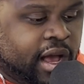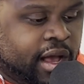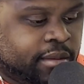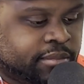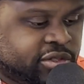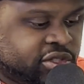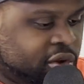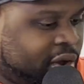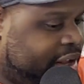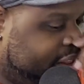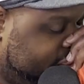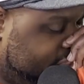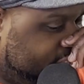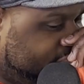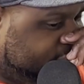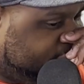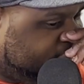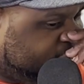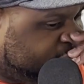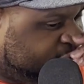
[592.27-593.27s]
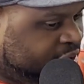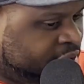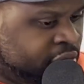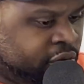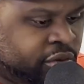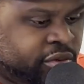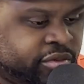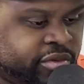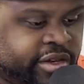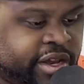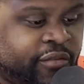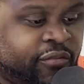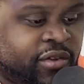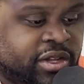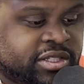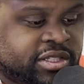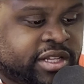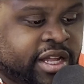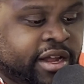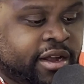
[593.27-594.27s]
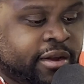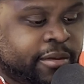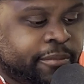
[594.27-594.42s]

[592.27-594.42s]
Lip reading: So I think there's a little difference there.